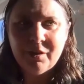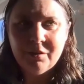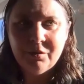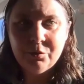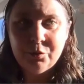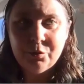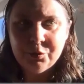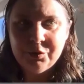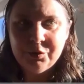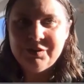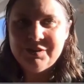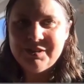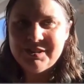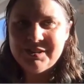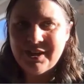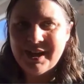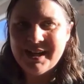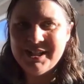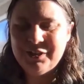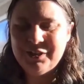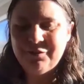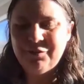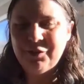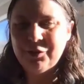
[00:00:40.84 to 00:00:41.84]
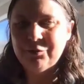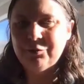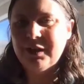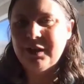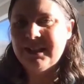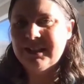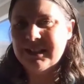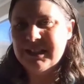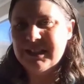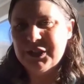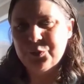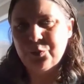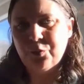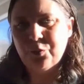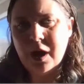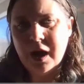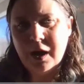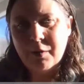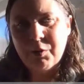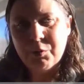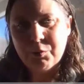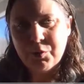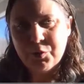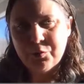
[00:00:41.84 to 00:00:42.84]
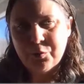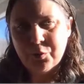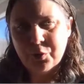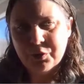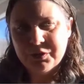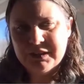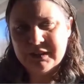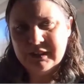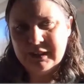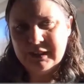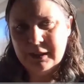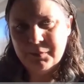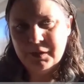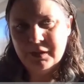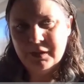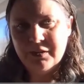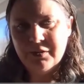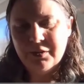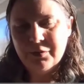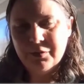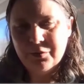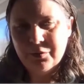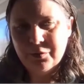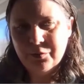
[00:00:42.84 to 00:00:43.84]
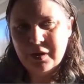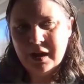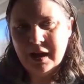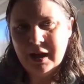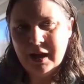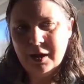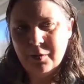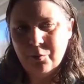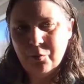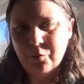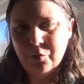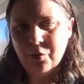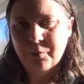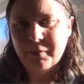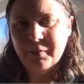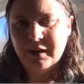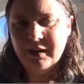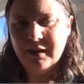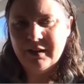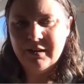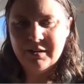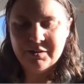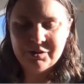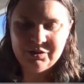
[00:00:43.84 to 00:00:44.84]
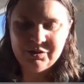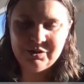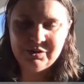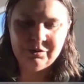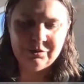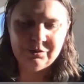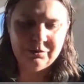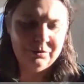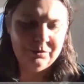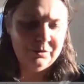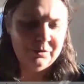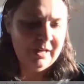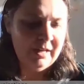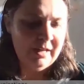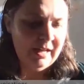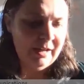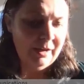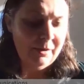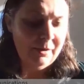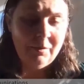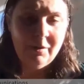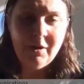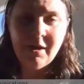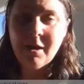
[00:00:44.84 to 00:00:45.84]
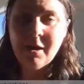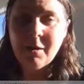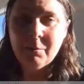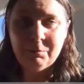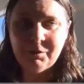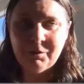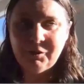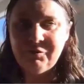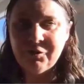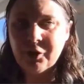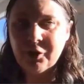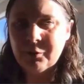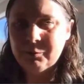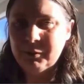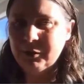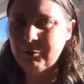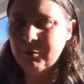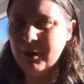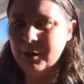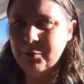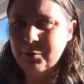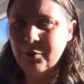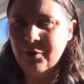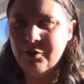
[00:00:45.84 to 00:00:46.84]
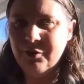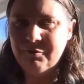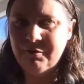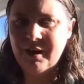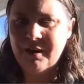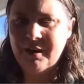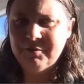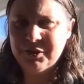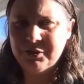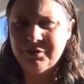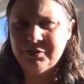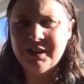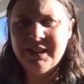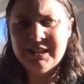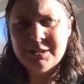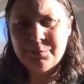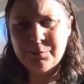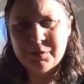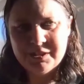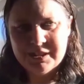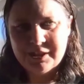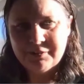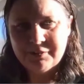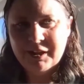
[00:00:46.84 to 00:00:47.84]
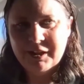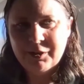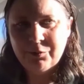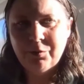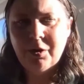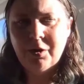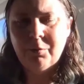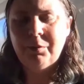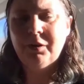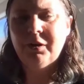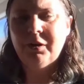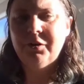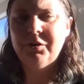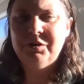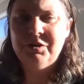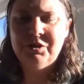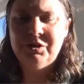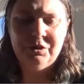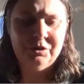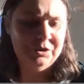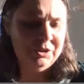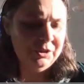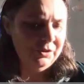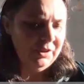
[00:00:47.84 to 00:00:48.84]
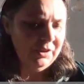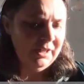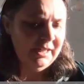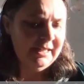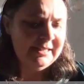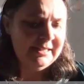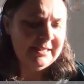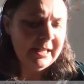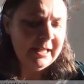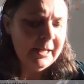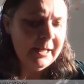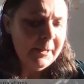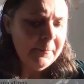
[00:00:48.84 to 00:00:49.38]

good scientific reasons why we would want to limit warming to preferably 1.5 degrees, but definitely well below 2 degrees.